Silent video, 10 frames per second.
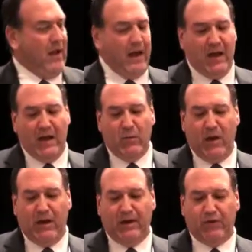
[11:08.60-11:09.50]
And
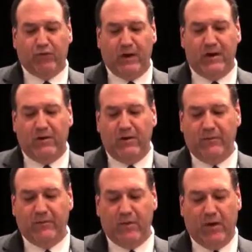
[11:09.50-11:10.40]
while he's written
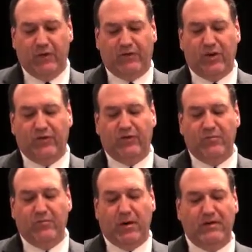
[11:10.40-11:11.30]
on
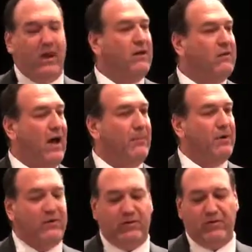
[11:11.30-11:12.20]
such mundane
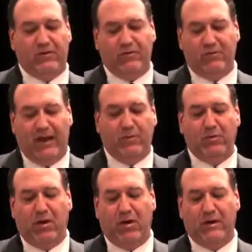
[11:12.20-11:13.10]
topics as labor
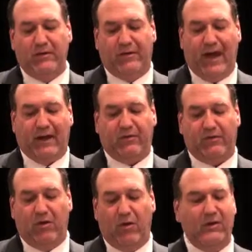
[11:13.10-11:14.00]
law and
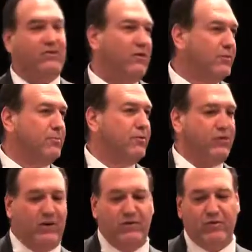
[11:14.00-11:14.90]
tax law and civil
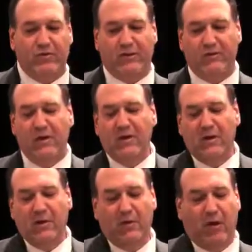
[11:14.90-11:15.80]
procedure and
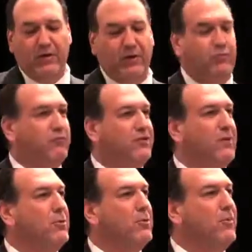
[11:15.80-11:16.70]
all the
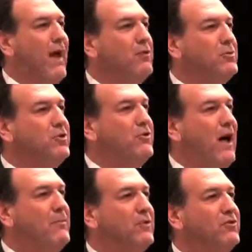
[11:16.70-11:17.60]
typical bankruptcy
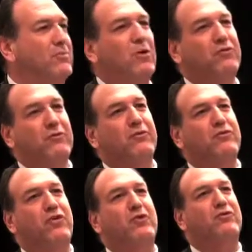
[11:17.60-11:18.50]
topics that most of the
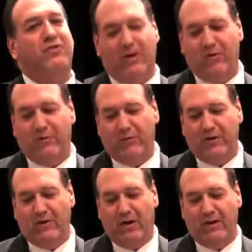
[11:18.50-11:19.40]
judges here have
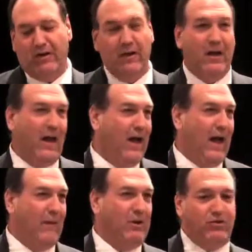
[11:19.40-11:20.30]
written on,
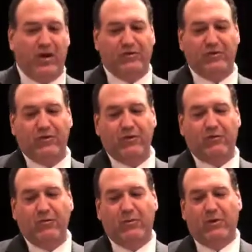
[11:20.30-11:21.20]
how many judges in
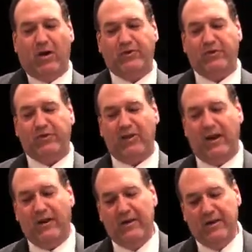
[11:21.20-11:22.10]
this room could also say